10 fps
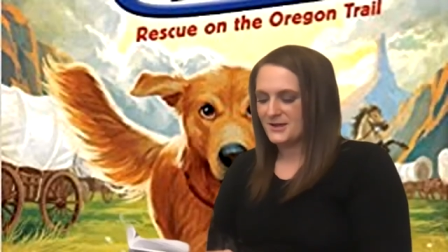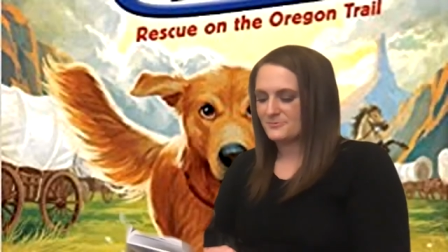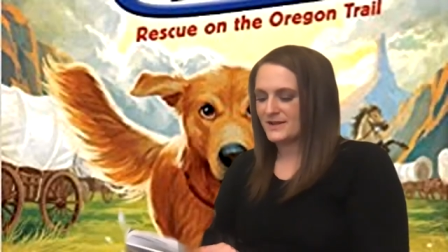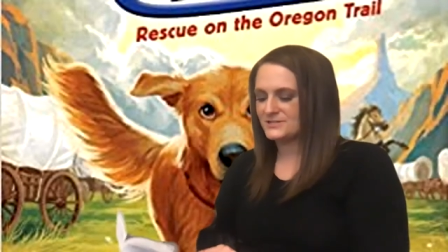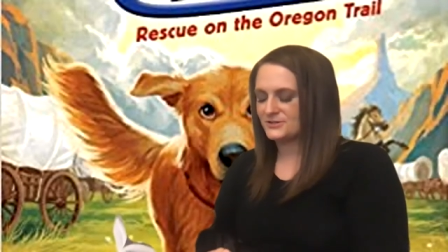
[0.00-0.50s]

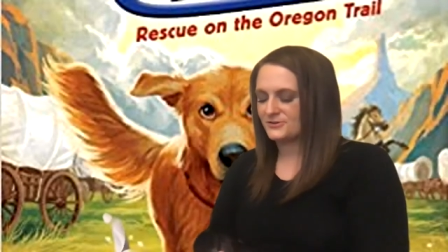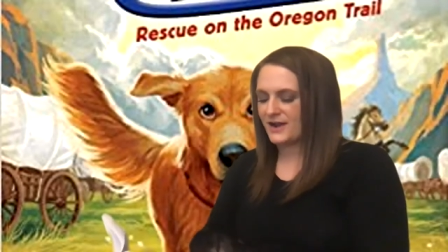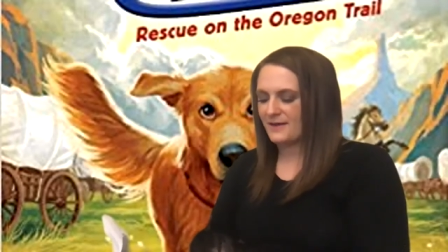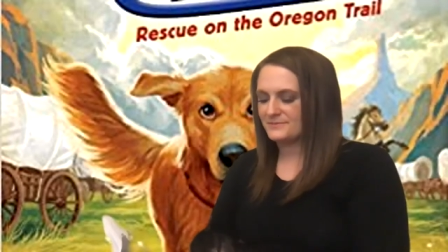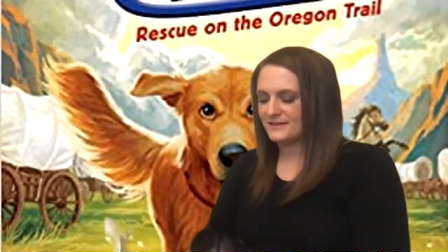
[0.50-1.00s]
Ranger
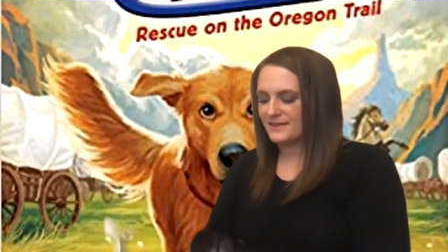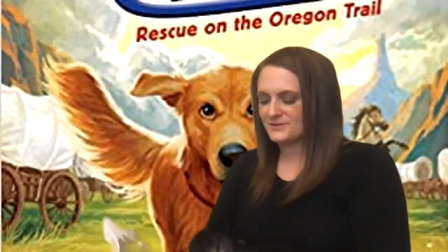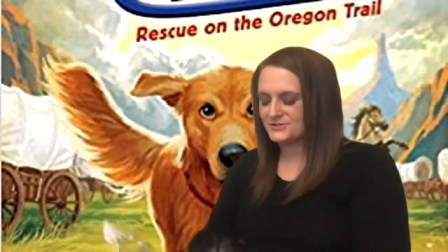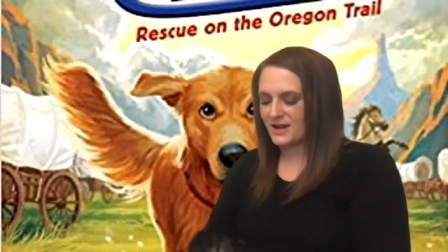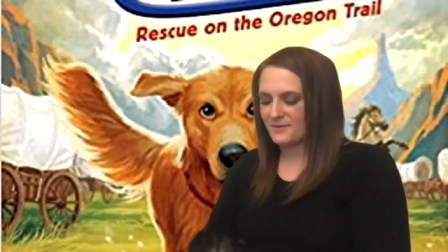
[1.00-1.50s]
grabbed the leather
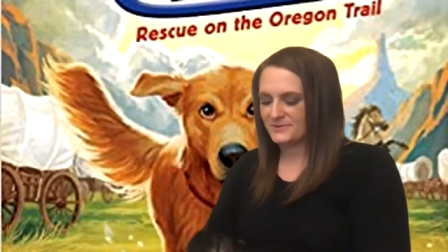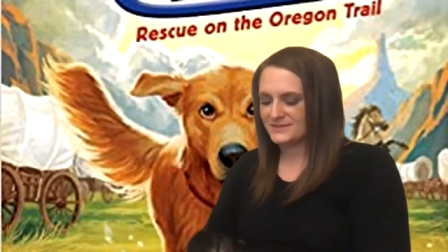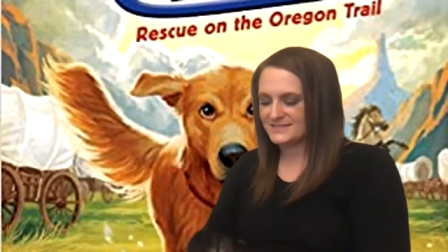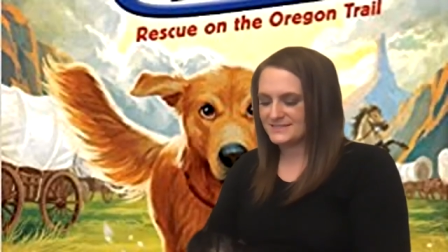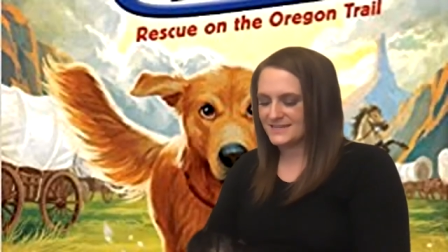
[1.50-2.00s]
strap with
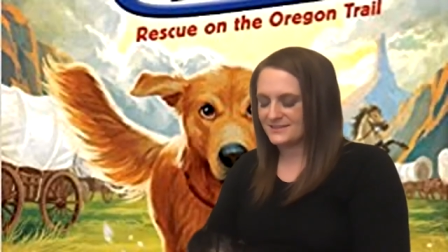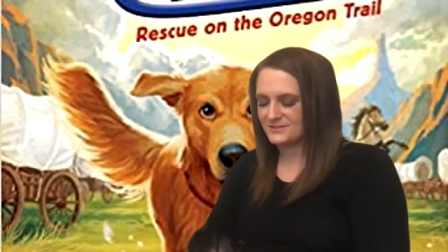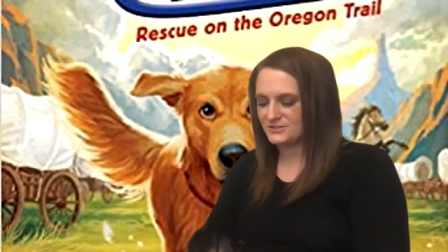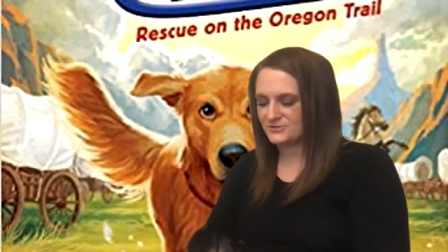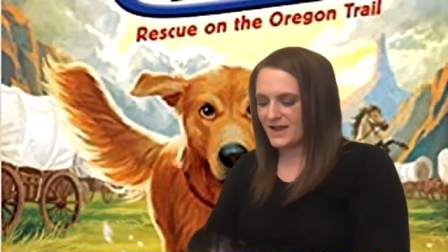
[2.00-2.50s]
his teeth,
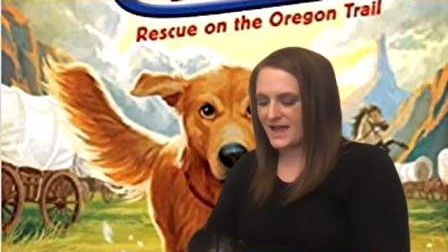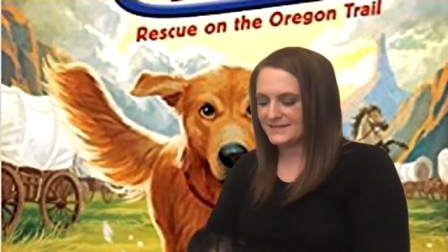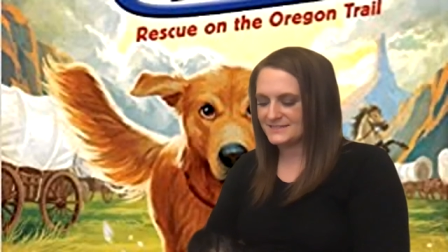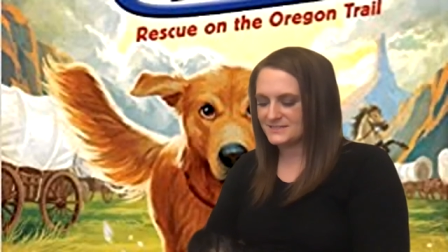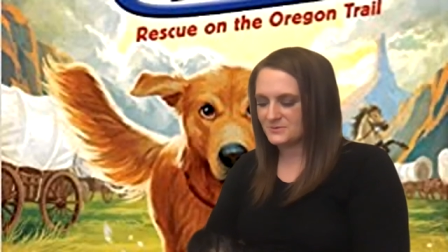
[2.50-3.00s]
dragged
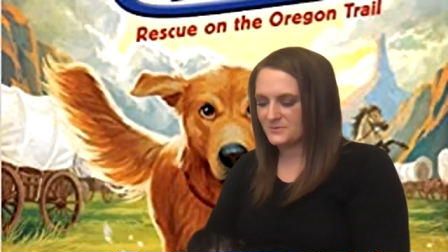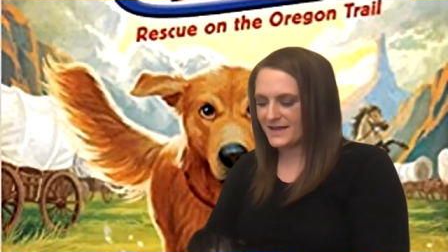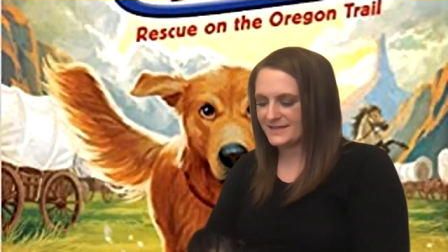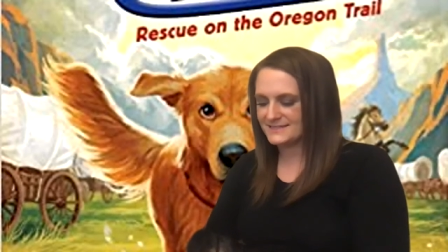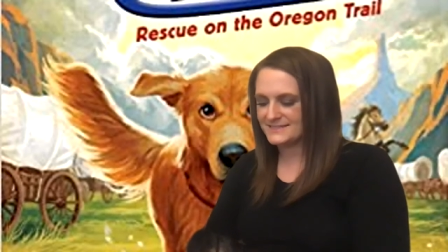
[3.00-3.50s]
it to the
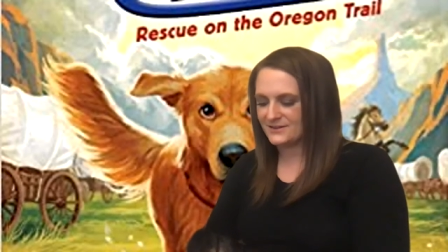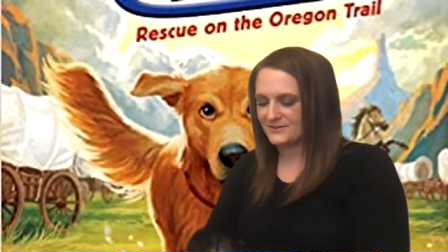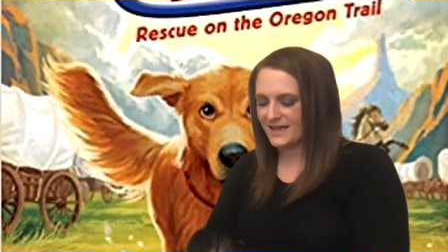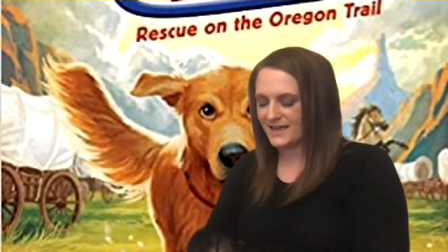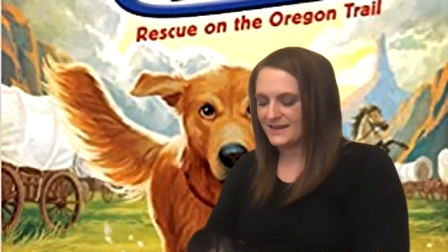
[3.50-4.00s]
wagon's
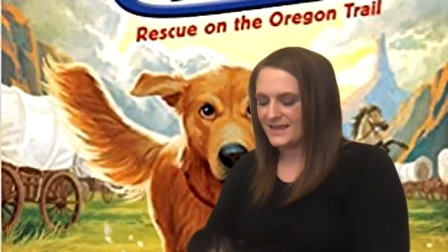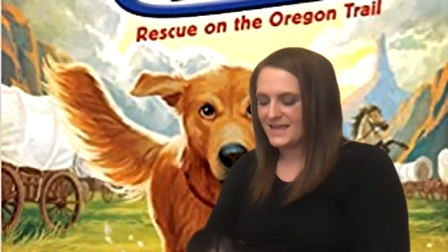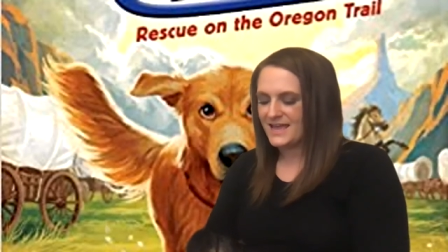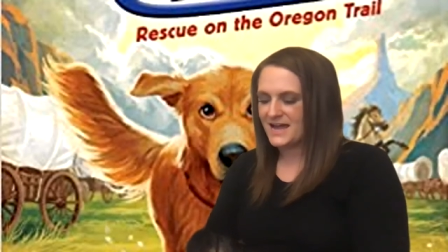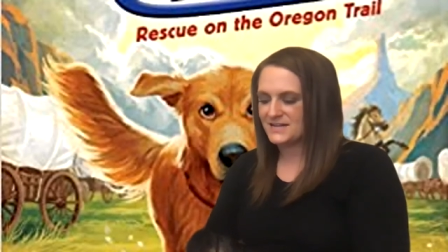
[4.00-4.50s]
tailgate,
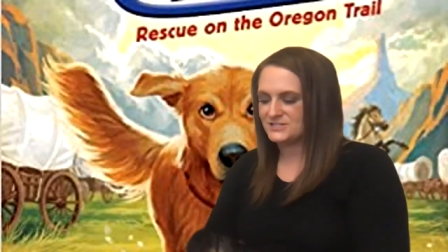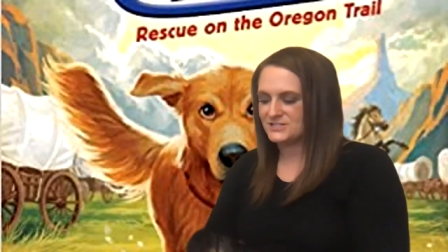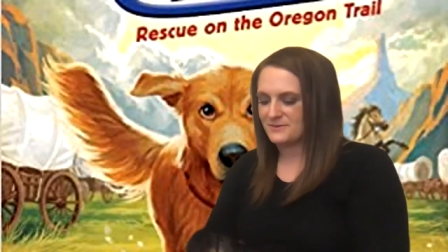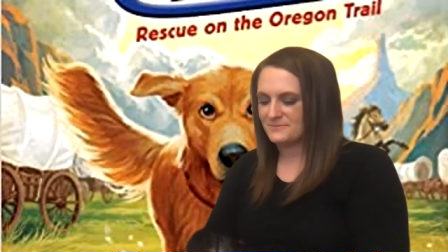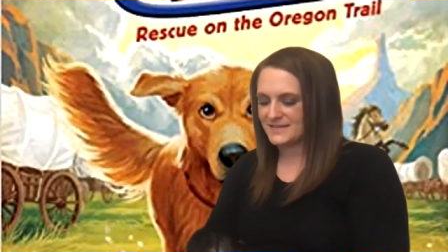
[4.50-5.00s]
and
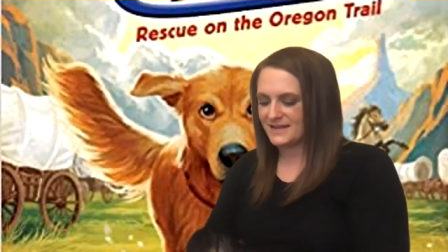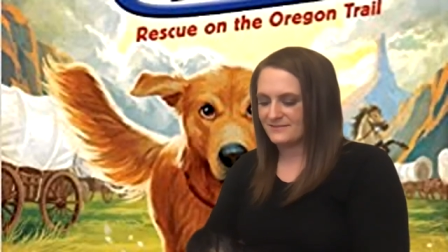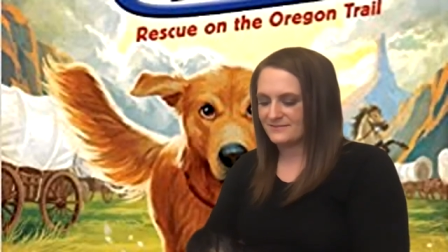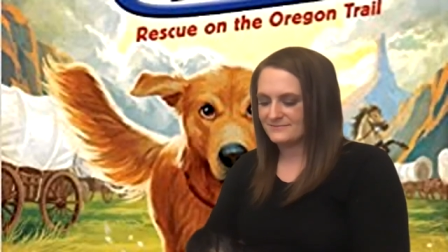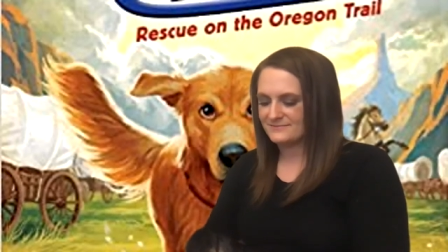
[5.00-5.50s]
jumped
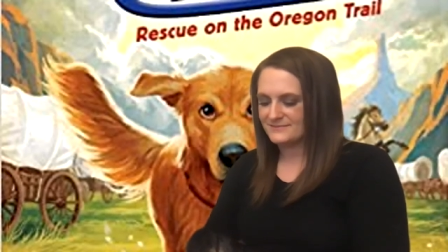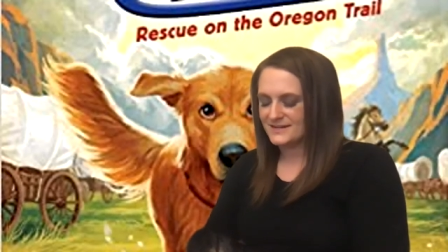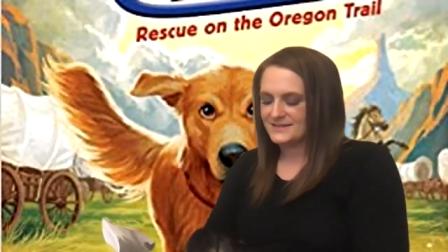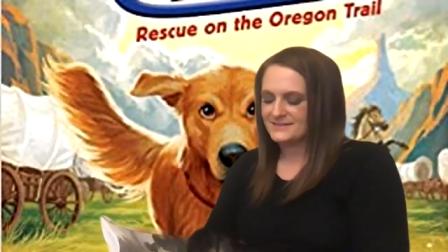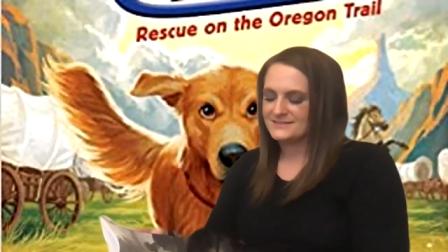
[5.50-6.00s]
down.
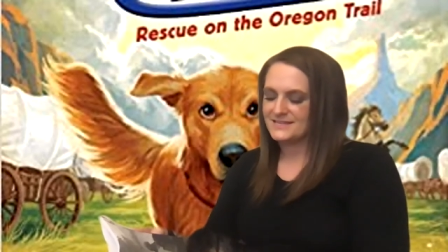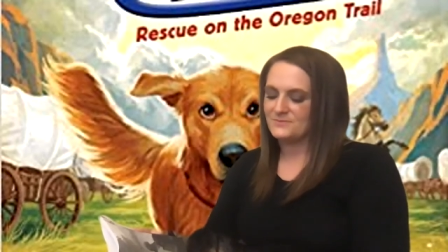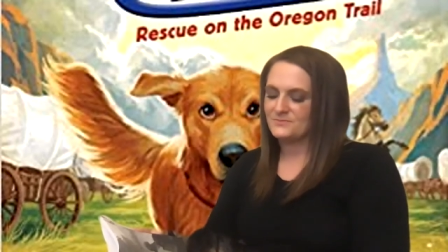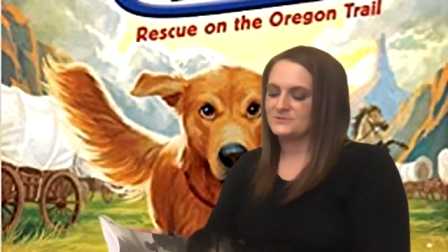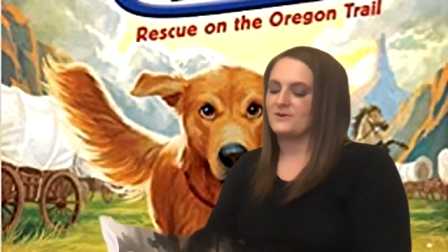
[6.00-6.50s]

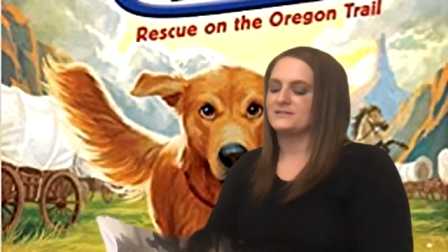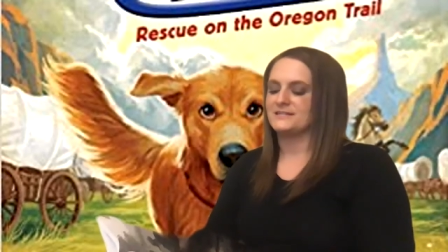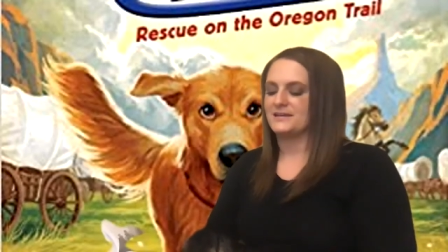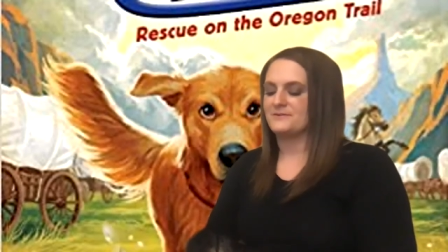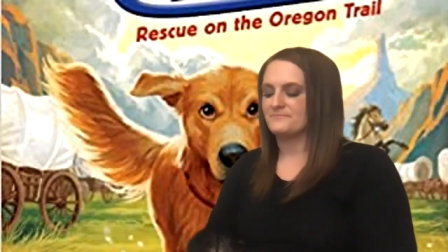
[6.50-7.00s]
Sam was watching
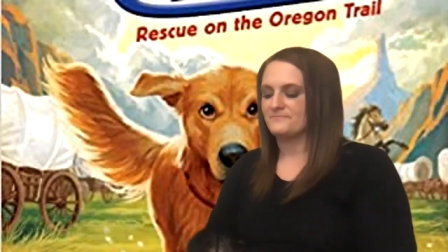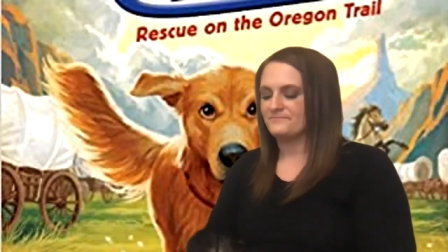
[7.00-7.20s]
him.